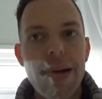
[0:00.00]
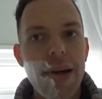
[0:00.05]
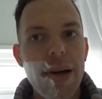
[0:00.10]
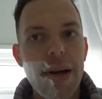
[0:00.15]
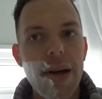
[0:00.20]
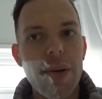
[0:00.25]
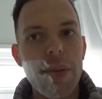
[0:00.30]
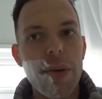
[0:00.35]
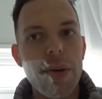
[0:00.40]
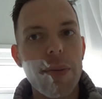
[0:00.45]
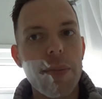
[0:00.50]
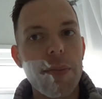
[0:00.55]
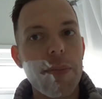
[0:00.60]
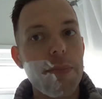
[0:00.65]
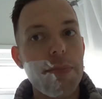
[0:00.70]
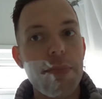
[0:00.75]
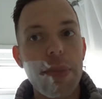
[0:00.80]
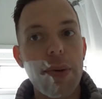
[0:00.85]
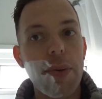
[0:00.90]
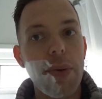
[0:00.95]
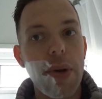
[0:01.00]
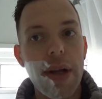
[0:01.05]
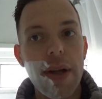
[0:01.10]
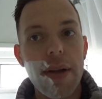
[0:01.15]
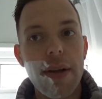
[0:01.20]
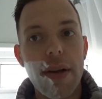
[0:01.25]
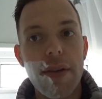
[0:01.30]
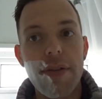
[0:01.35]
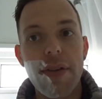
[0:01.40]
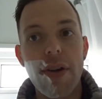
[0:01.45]
I will build it,
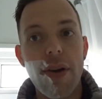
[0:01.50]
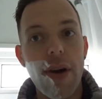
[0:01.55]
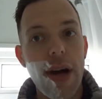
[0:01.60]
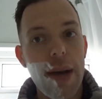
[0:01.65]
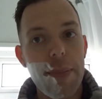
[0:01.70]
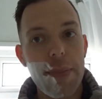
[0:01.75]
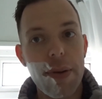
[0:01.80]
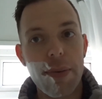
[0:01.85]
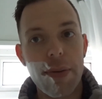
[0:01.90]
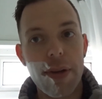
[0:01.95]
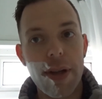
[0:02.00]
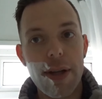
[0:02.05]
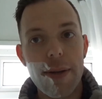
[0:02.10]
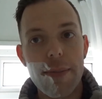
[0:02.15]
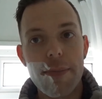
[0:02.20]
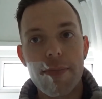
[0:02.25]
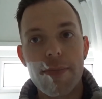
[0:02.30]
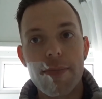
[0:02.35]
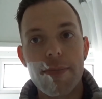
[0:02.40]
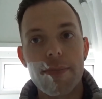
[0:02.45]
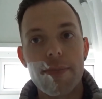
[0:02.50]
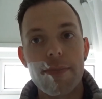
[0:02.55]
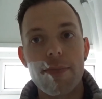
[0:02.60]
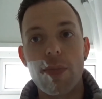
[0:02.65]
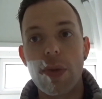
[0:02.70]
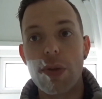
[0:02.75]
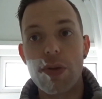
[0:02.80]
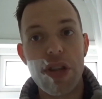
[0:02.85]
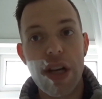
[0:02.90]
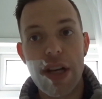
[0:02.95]
and if you're not happy with it,
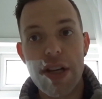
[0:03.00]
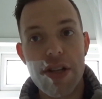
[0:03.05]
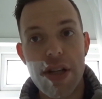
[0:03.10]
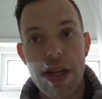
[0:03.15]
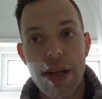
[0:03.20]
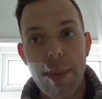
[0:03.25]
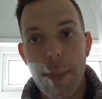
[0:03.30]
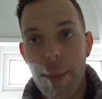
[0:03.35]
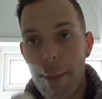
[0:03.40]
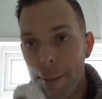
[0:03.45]
we'll change it.